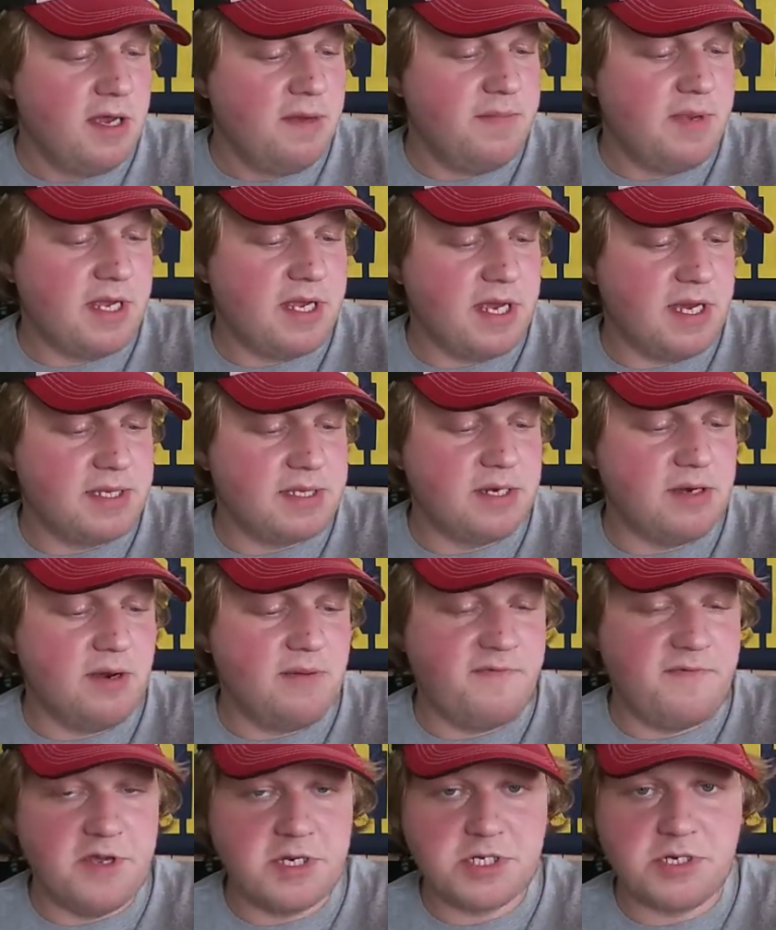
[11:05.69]
because, you know,
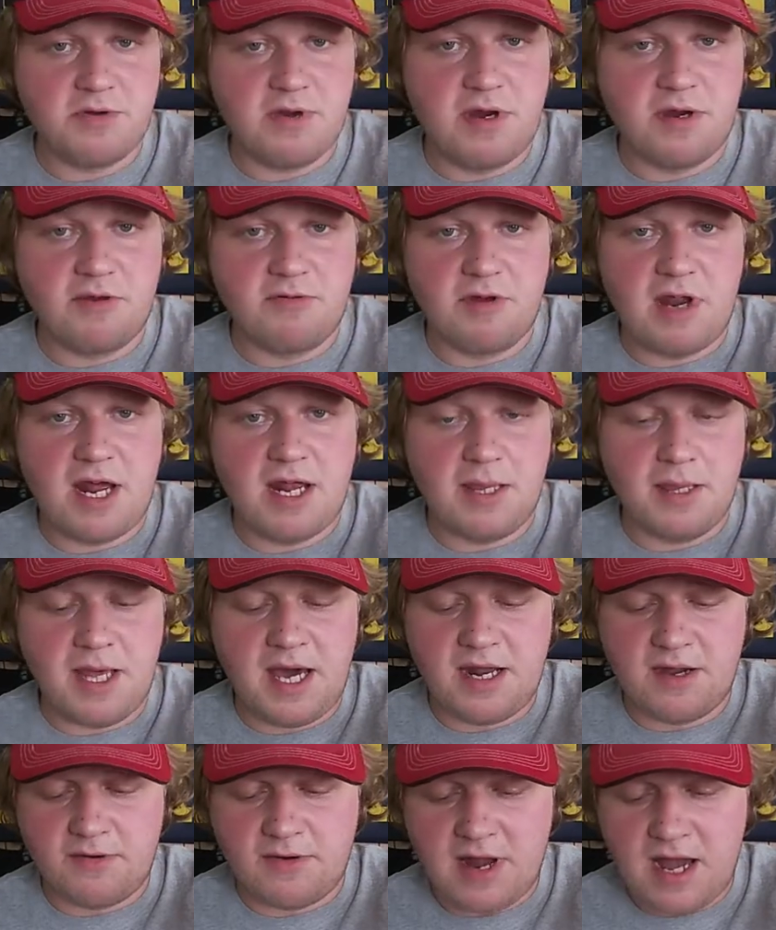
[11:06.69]
I'm fishing around a
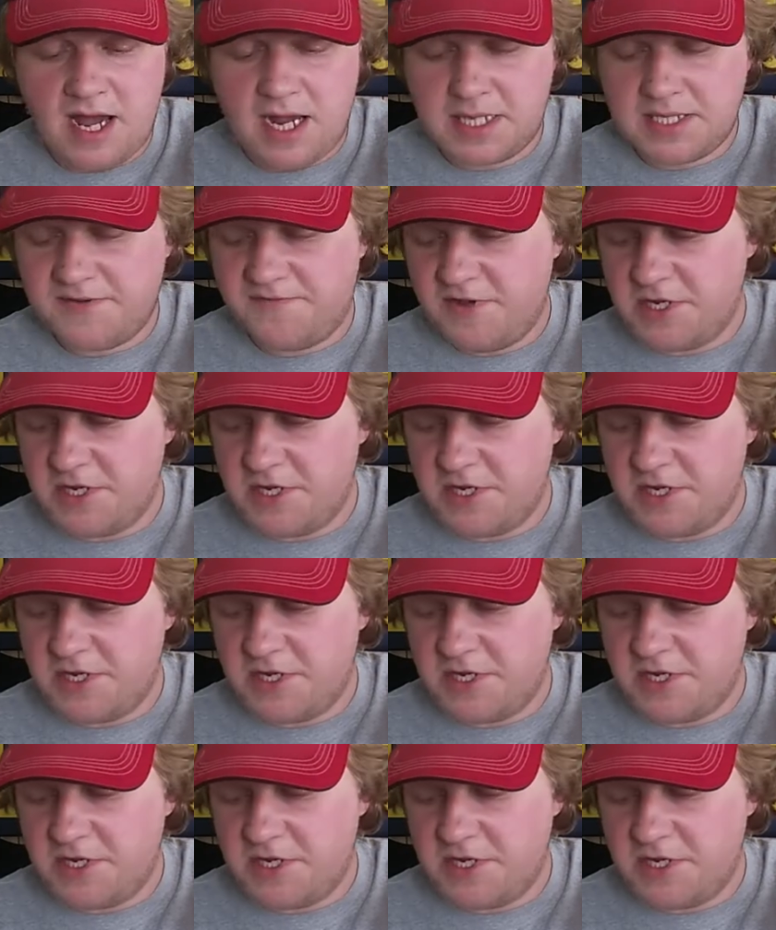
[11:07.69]
lot of rocks,